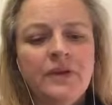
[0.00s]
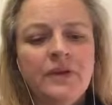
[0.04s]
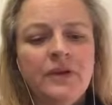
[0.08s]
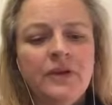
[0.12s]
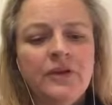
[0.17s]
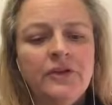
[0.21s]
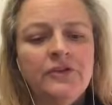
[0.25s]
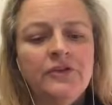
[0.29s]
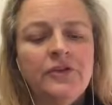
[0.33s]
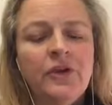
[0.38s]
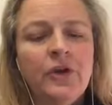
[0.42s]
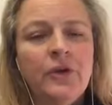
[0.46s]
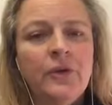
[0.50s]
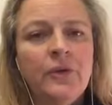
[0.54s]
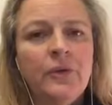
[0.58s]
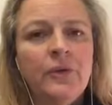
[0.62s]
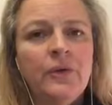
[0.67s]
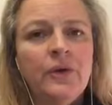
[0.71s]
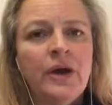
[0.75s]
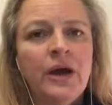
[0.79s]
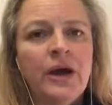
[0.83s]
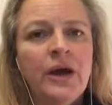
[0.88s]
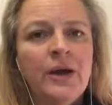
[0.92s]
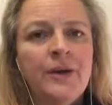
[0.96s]
so
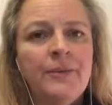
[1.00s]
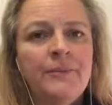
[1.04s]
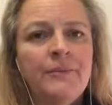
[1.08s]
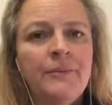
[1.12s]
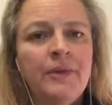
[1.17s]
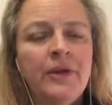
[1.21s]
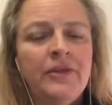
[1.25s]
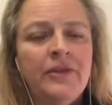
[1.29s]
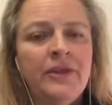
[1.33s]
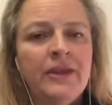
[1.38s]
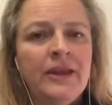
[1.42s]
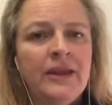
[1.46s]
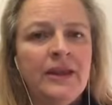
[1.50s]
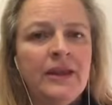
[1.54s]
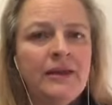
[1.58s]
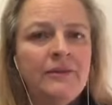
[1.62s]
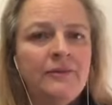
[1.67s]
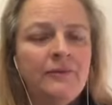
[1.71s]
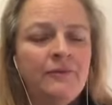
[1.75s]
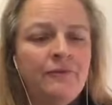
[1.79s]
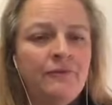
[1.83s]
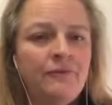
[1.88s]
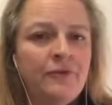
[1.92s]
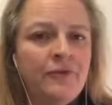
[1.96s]
the
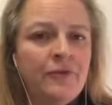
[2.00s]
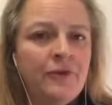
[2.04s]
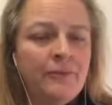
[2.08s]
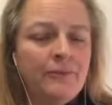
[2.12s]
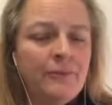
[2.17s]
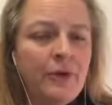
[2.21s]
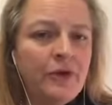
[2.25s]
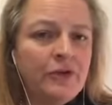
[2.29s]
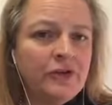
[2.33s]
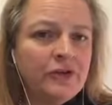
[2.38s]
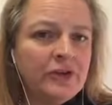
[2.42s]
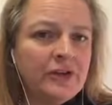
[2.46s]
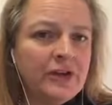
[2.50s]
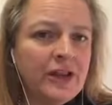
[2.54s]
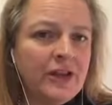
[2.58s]
emotional